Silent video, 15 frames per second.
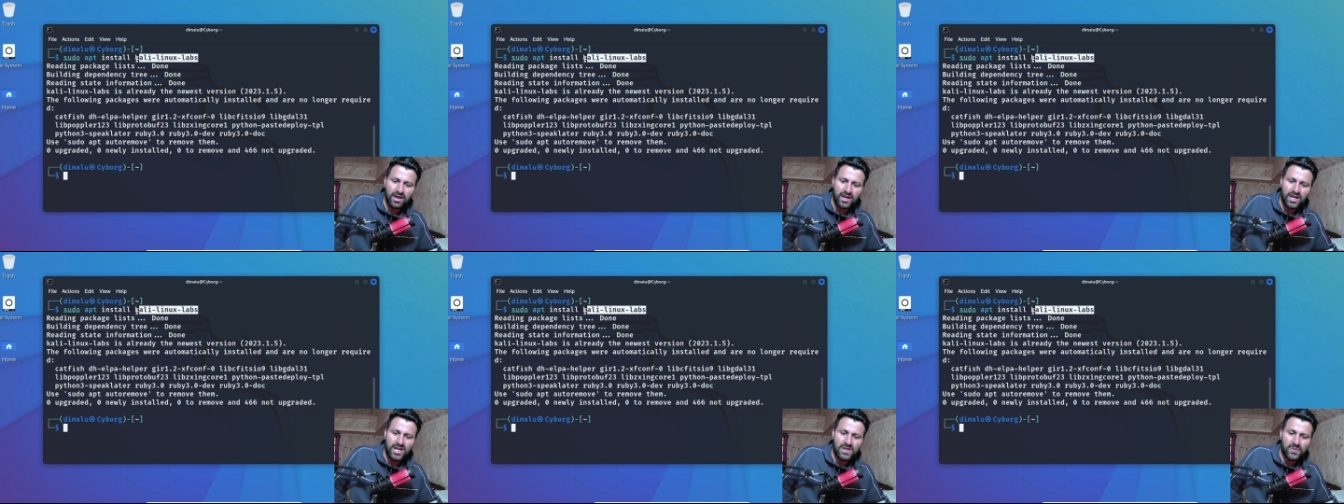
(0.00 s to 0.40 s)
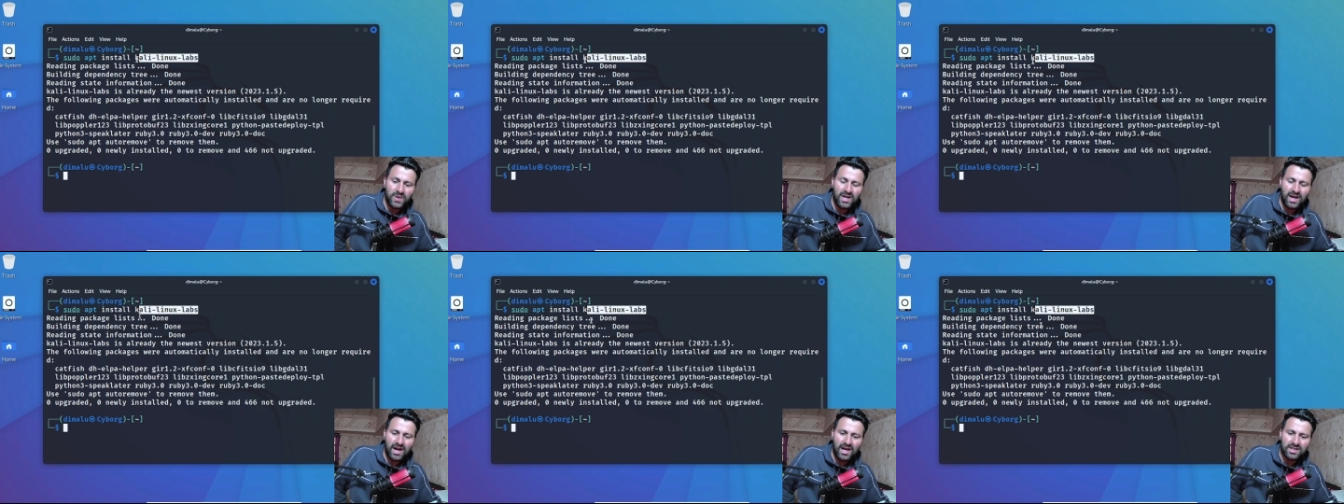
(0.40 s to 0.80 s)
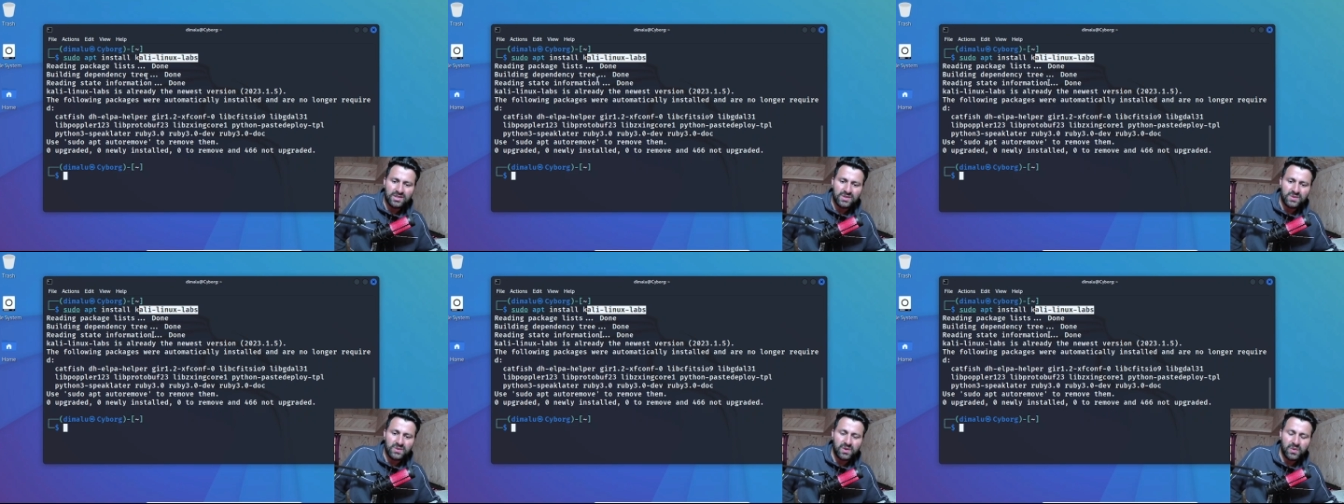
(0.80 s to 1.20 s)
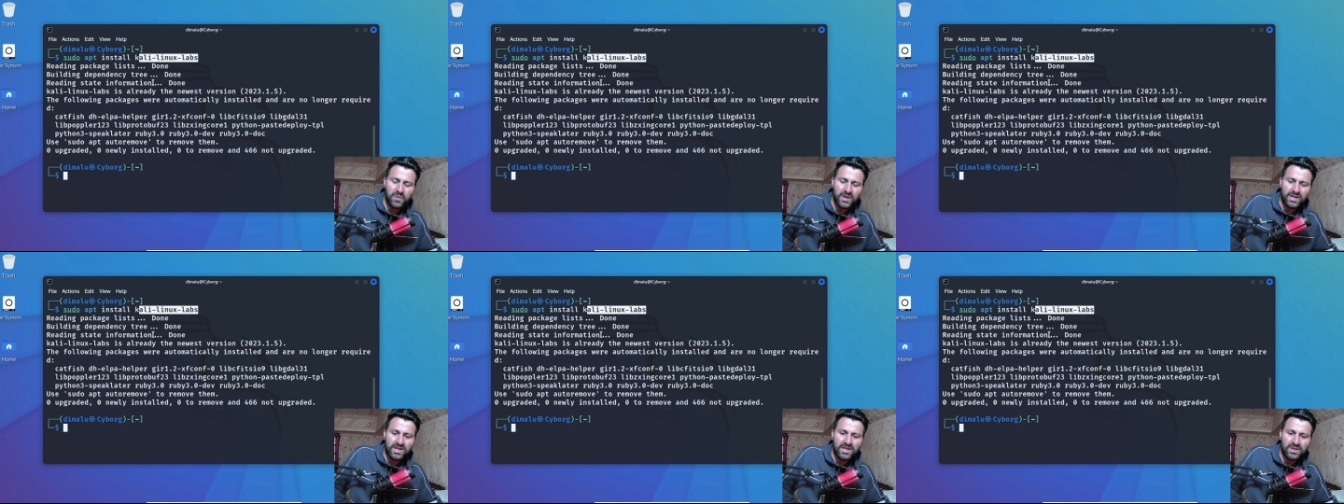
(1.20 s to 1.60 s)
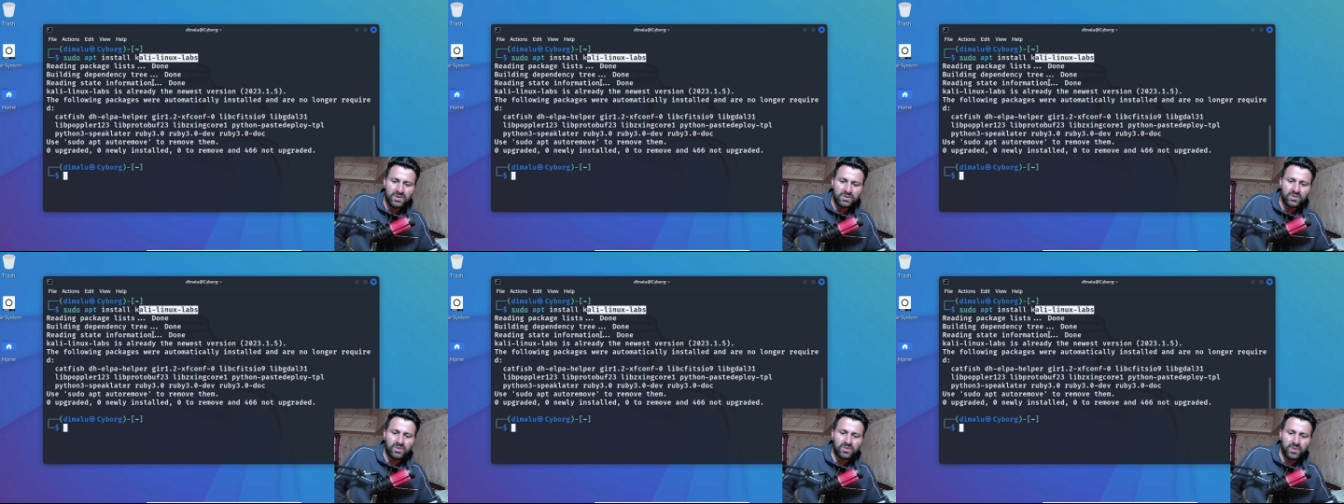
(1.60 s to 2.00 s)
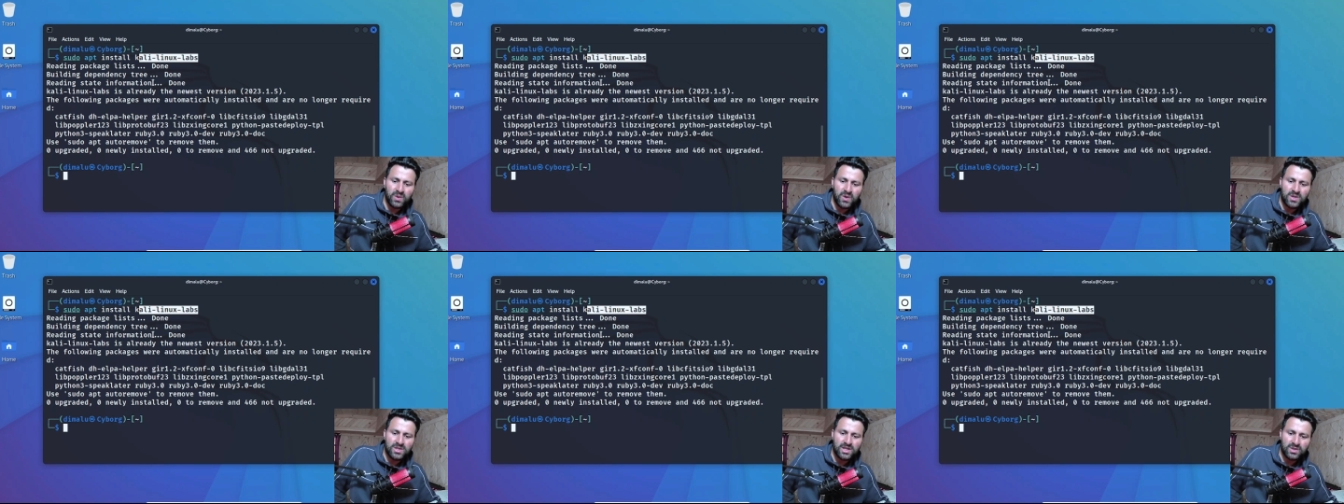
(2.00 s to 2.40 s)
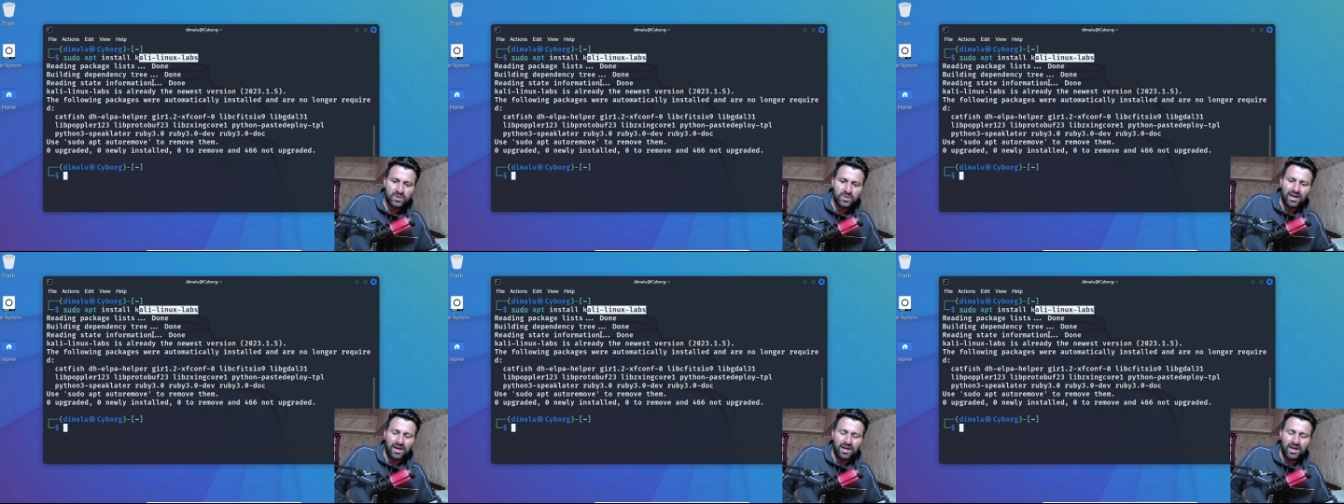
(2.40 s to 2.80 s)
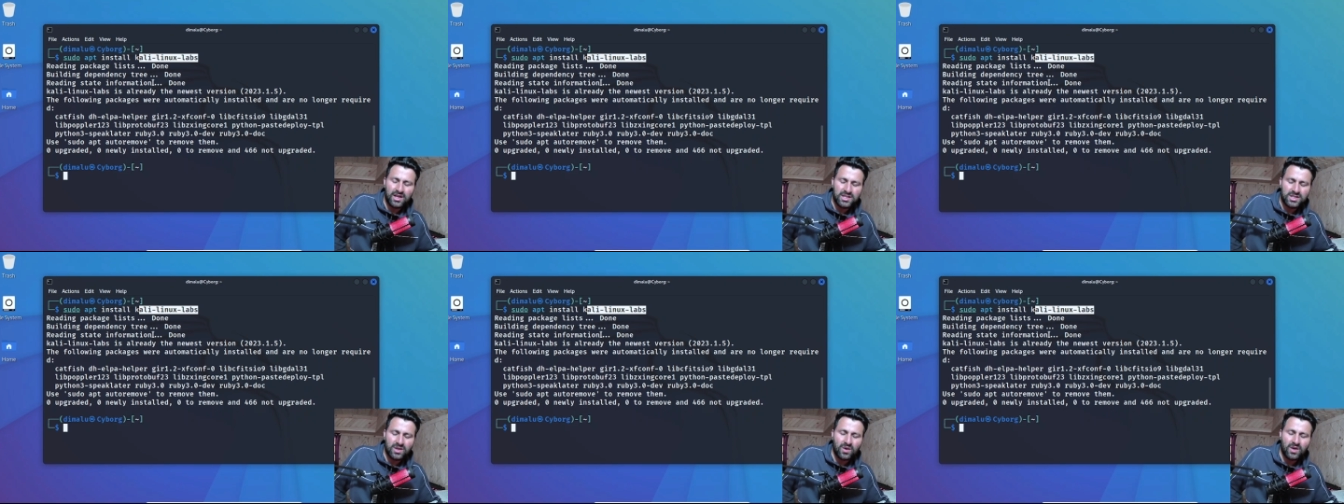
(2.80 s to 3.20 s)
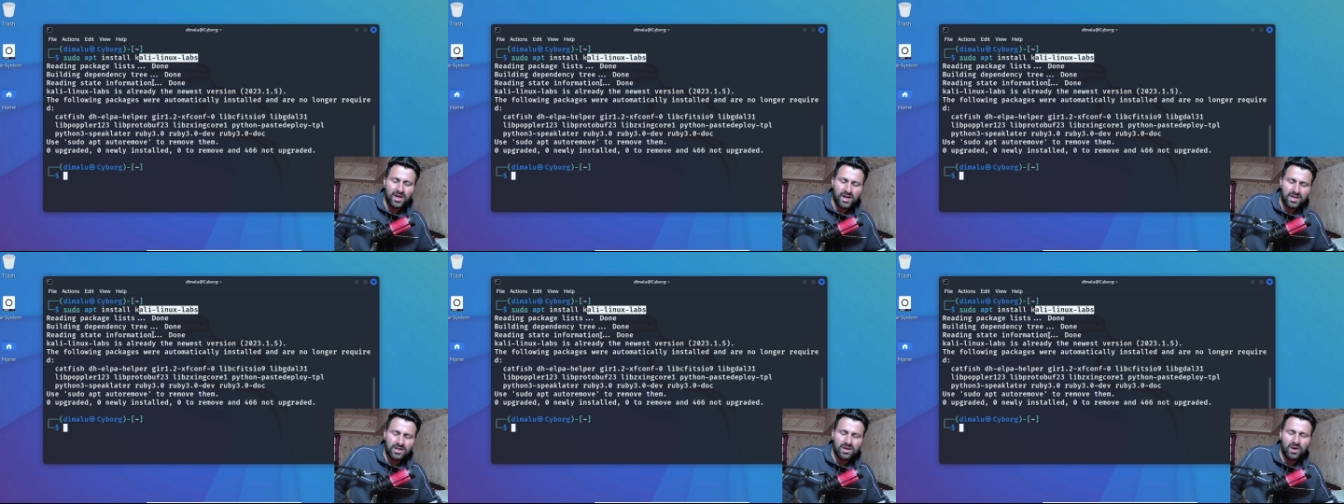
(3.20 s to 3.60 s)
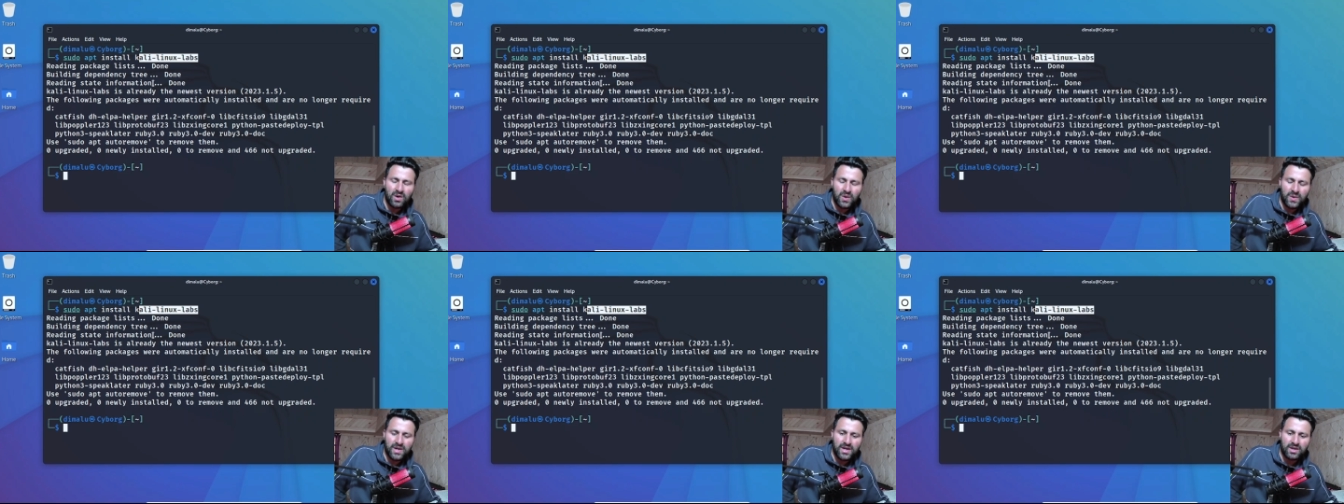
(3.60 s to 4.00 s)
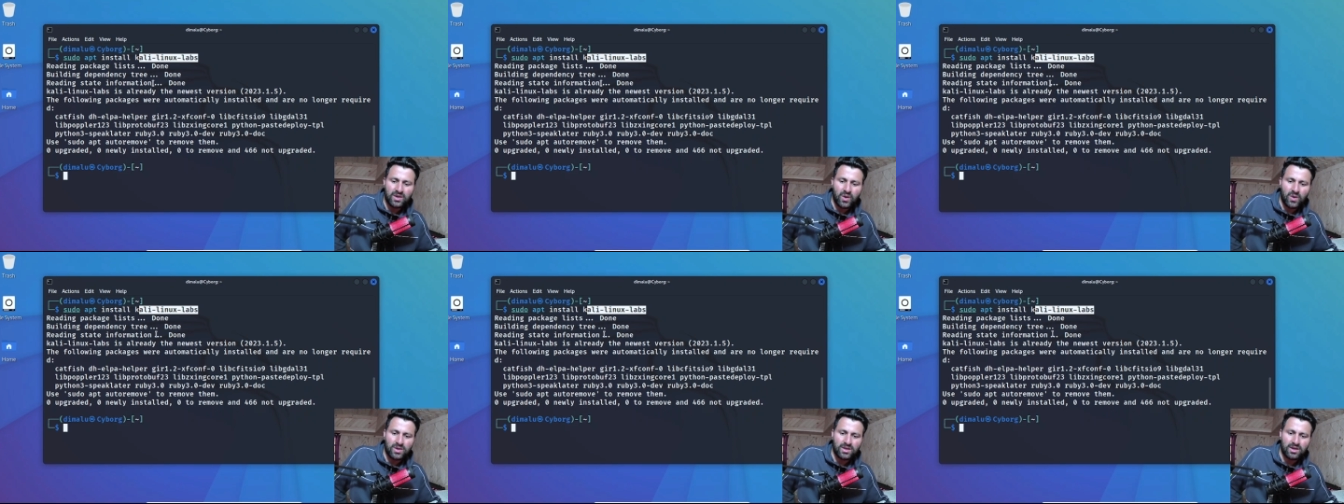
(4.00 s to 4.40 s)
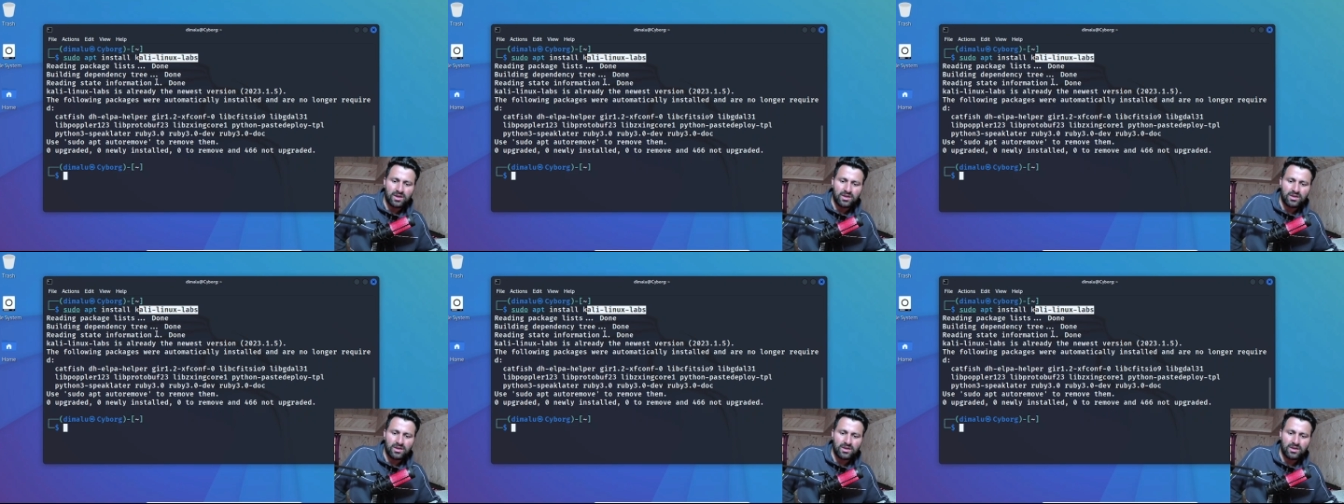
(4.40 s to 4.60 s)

it will ask you whether you want to install it or not.